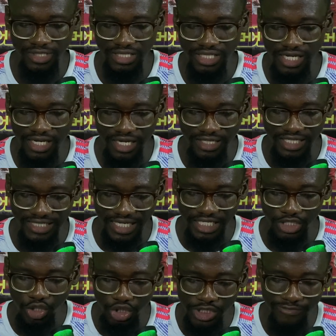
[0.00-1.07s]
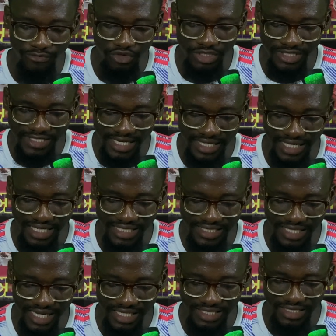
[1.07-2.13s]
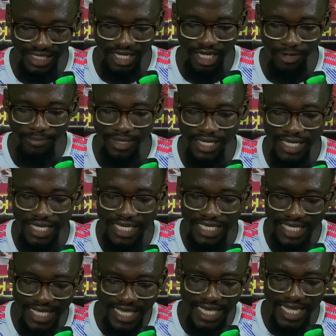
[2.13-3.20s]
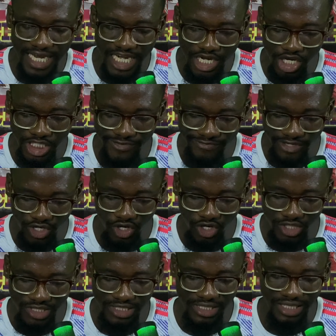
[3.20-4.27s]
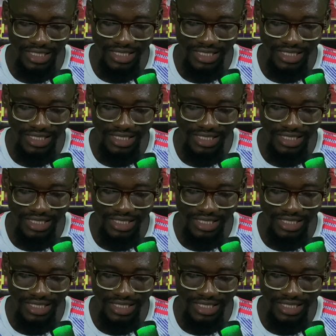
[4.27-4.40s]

there's an exclusive news there that says key INEOS figures